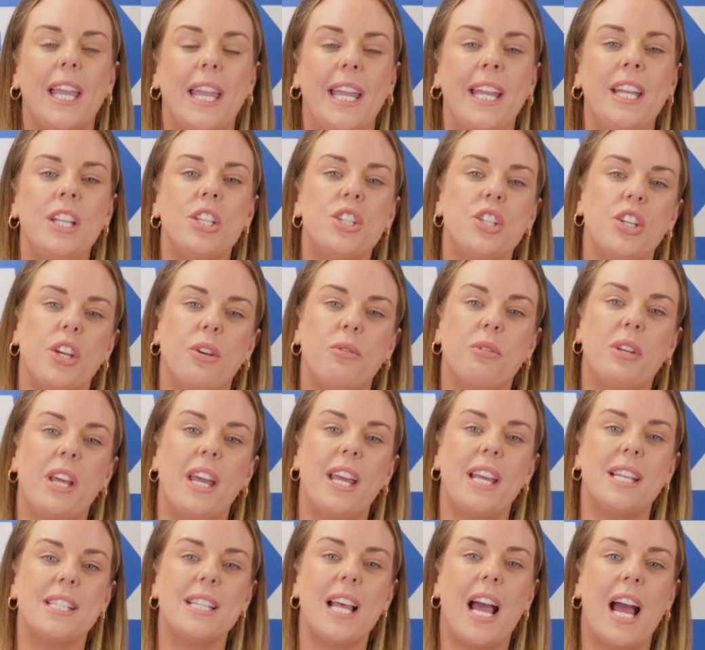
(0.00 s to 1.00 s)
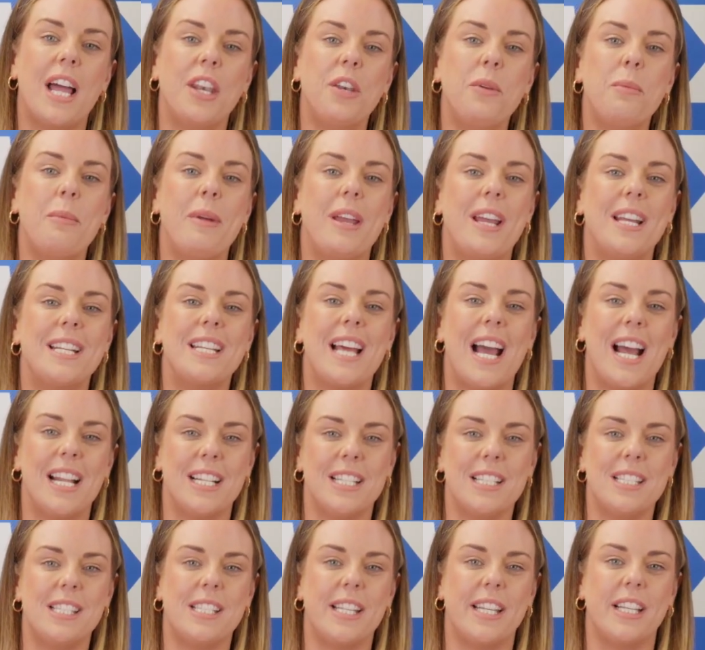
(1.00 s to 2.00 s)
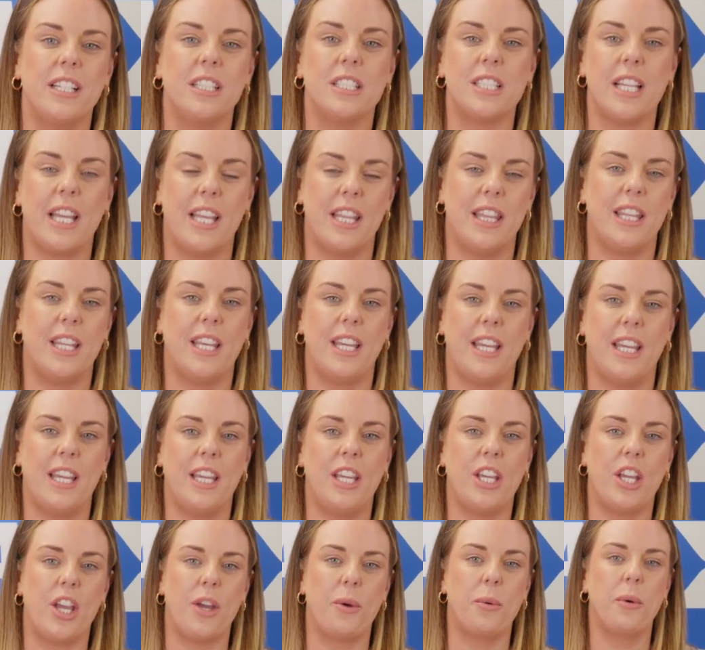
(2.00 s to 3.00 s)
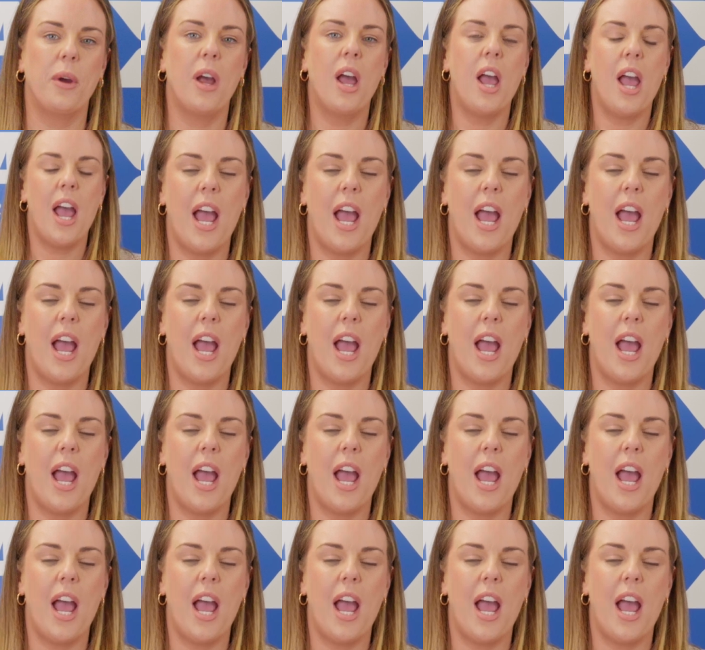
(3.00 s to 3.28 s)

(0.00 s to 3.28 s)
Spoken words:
Each unit is handmade and sealed in the EU,